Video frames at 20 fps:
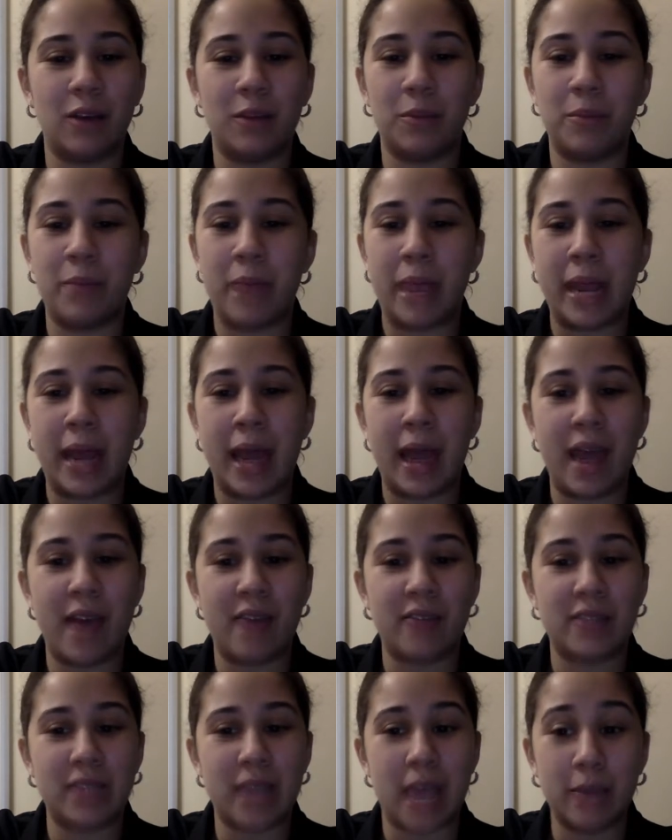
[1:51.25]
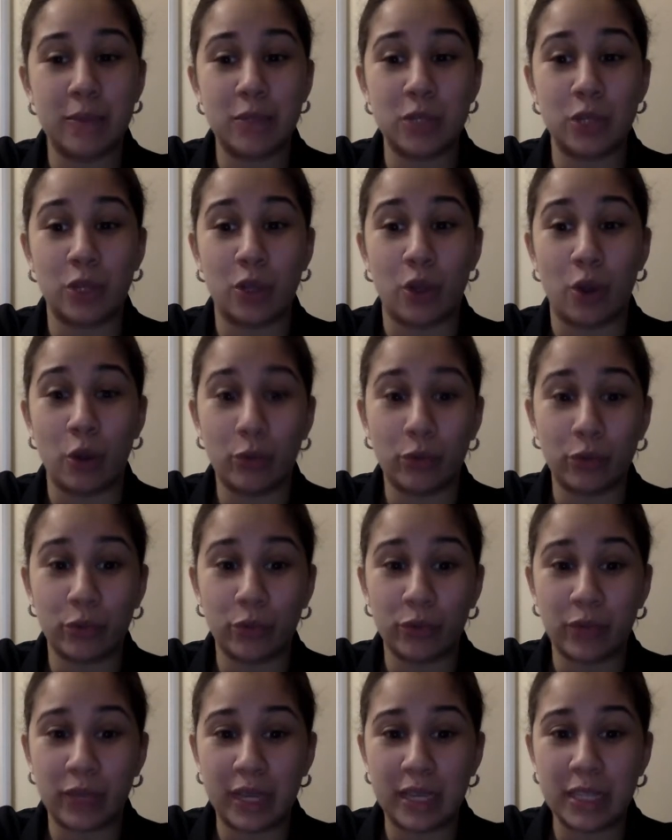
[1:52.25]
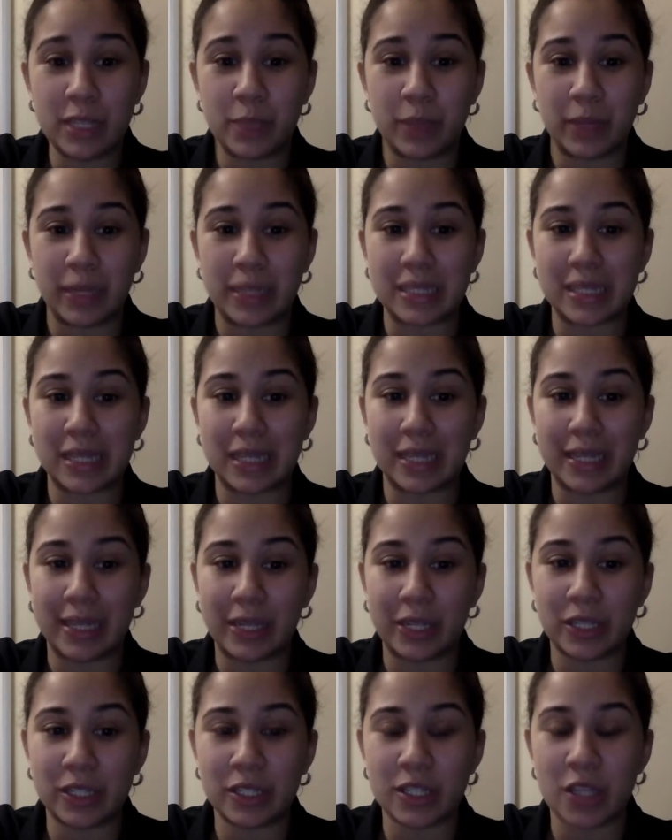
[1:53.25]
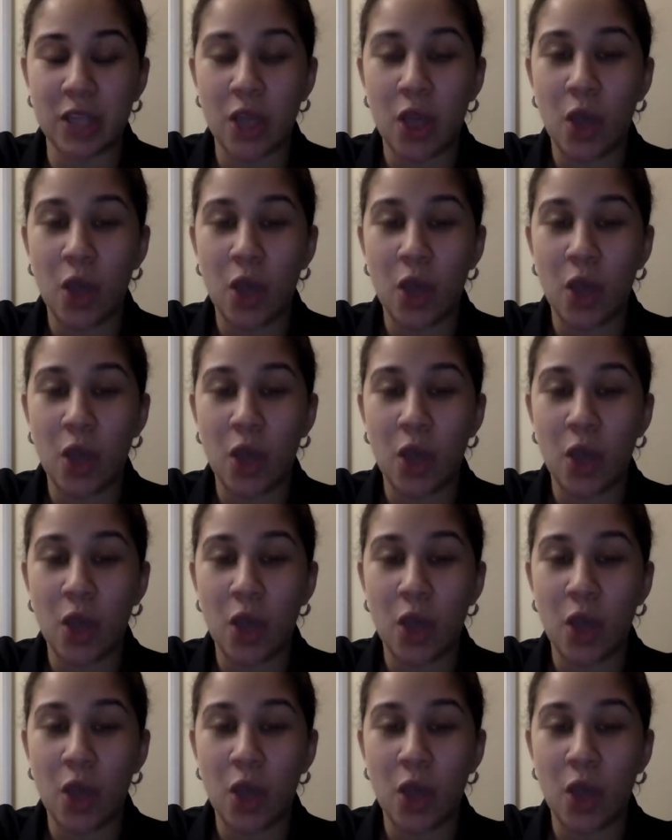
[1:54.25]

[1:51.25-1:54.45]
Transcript: may not have time to go through these, but as cleaners,